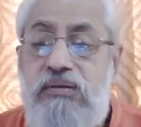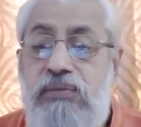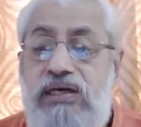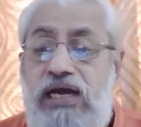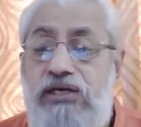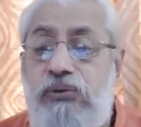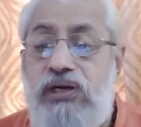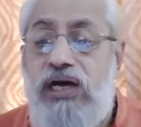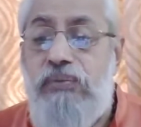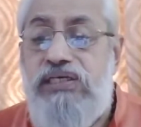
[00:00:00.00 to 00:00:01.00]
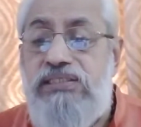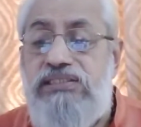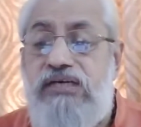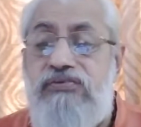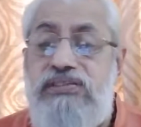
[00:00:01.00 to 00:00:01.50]
But hydrocarbon
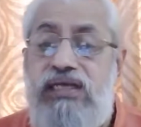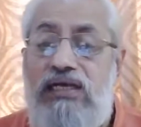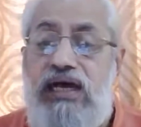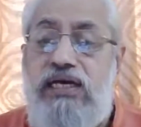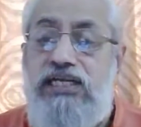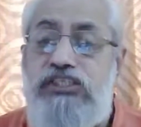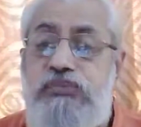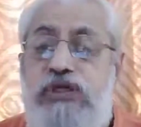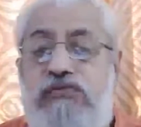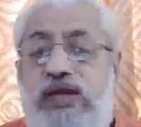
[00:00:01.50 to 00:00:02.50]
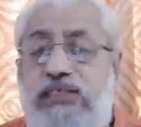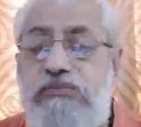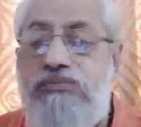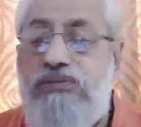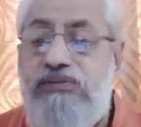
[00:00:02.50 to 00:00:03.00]
itself is an arrangement of
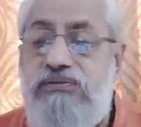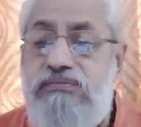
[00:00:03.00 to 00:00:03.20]
atoms.